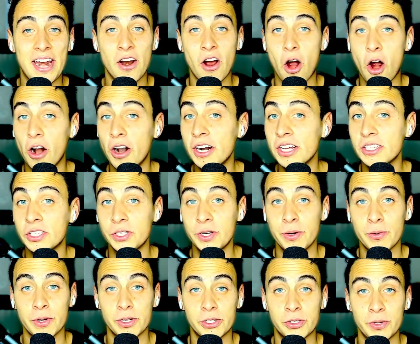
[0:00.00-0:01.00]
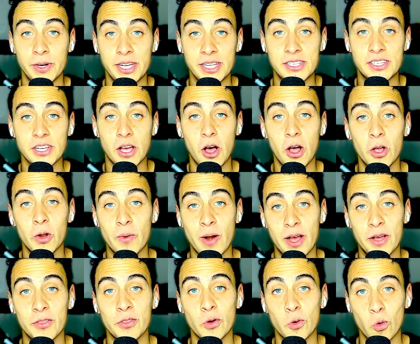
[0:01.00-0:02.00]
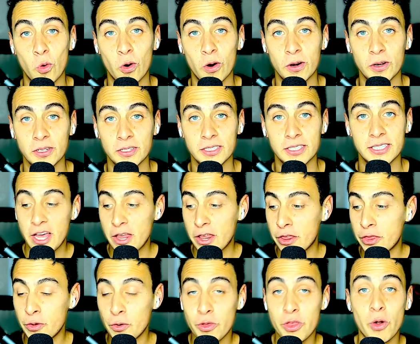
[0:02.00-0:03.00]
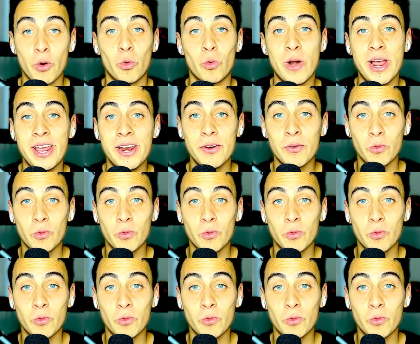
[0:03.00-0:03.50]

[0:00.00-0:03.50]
artistry retreats all around the world. Through the written